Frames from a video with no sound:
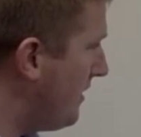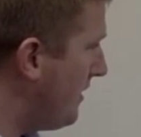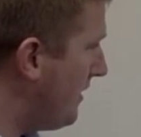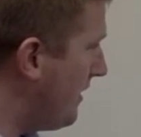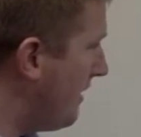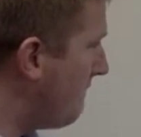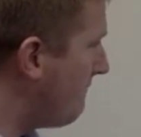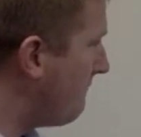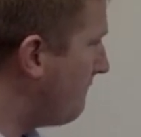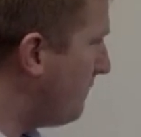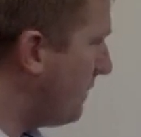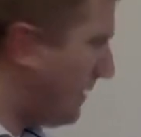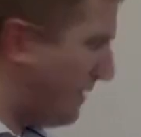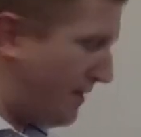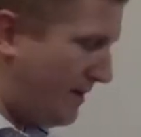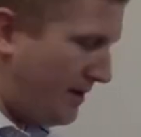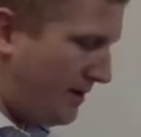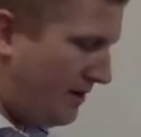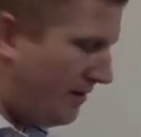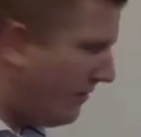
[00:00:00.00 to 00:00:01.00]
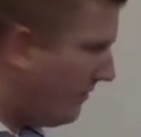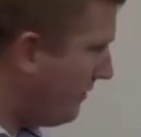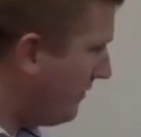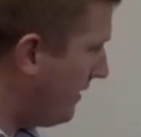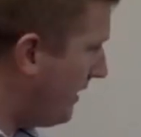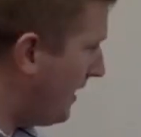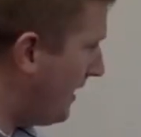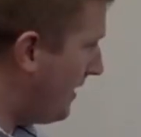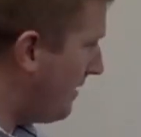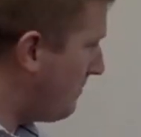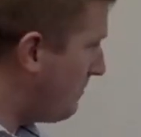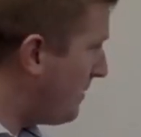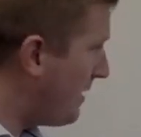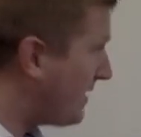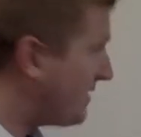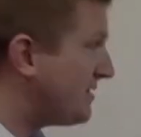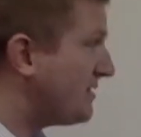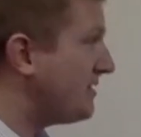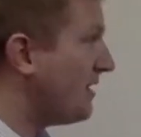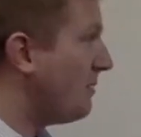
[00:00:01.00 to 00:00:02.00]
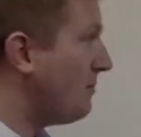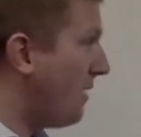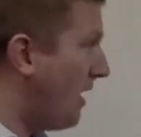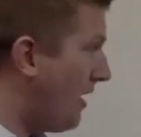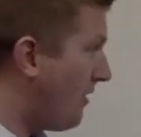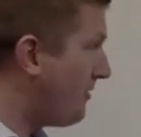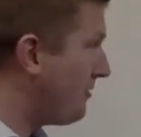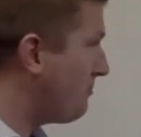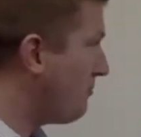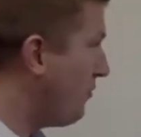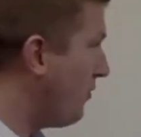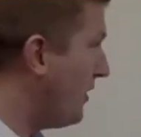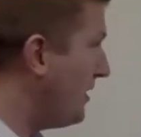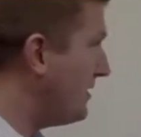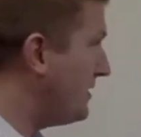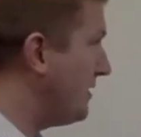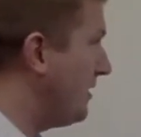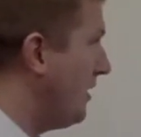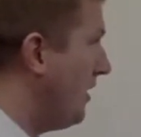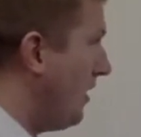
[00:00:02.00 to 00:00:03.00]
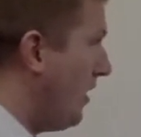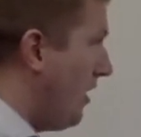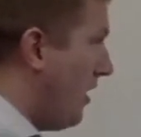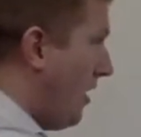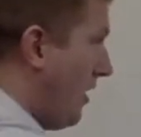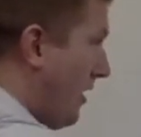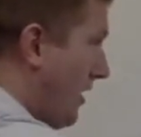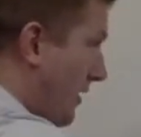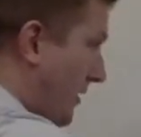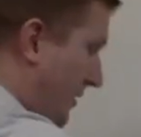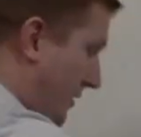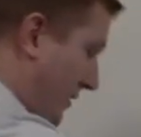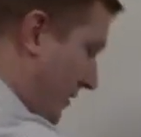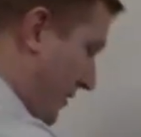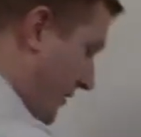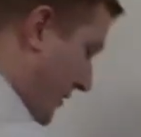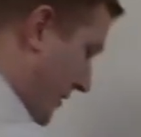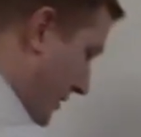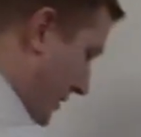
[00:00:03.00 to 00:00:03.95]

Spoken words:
if we pick some other point on